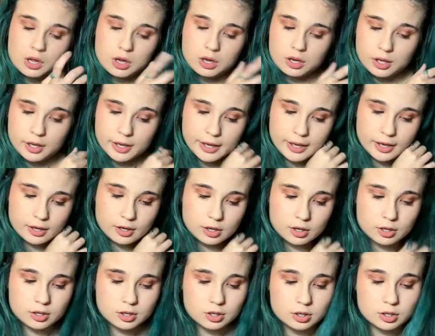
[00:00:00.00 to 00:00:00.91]
Like,
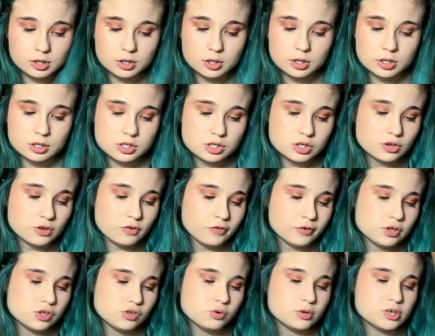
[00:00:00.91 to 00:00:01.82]
so the
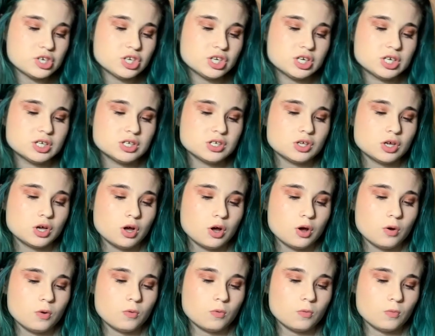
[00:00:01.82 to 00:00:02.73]
first question is,
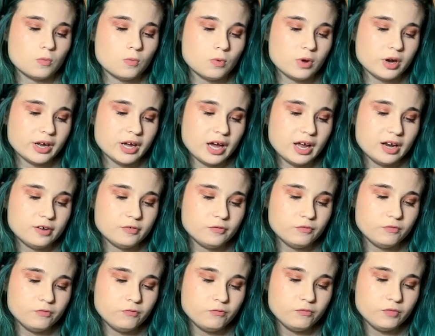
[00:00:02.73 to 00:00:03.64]
what kind of
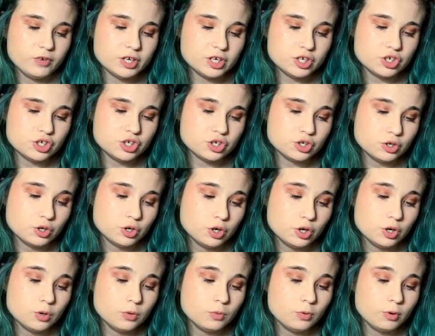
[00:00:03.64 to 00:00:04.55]
fish
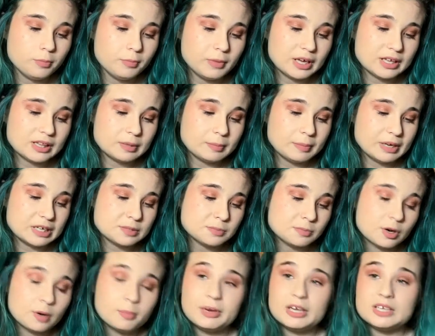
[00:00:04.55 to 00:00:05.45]
would make the best
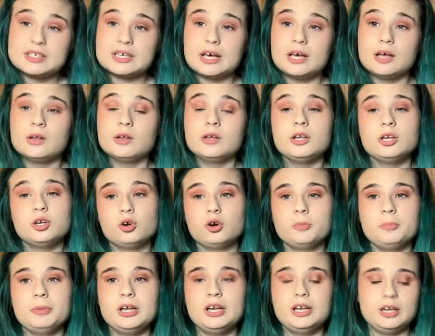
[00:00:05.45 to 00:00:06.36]
mermaid tail in your
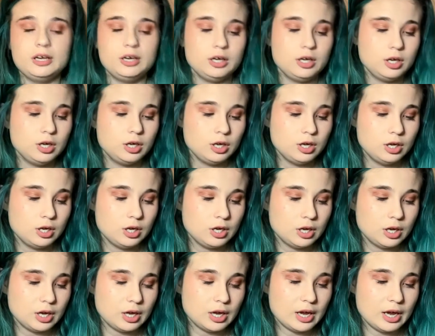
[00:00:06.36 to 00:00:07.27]
opinion?
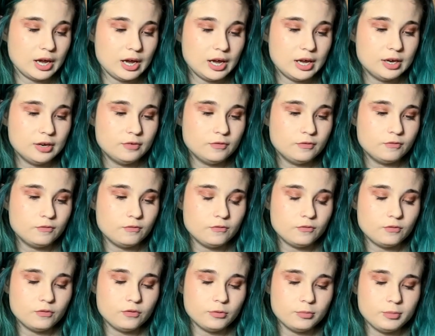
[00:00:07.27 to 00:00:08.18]
And
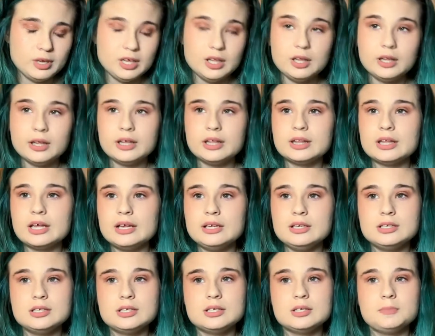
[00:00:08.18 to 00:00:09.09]
for me, like, that
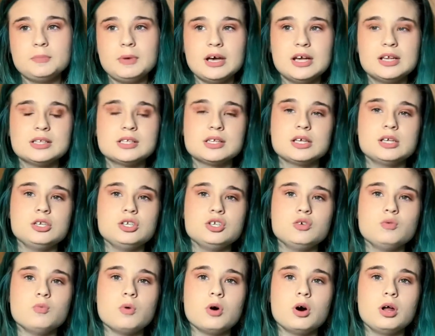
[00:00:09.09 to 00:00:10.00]
depends. Like, do
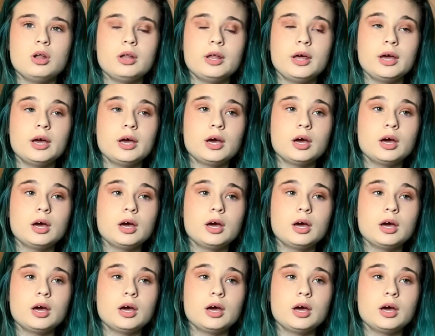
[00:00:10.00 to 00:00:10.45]
you want like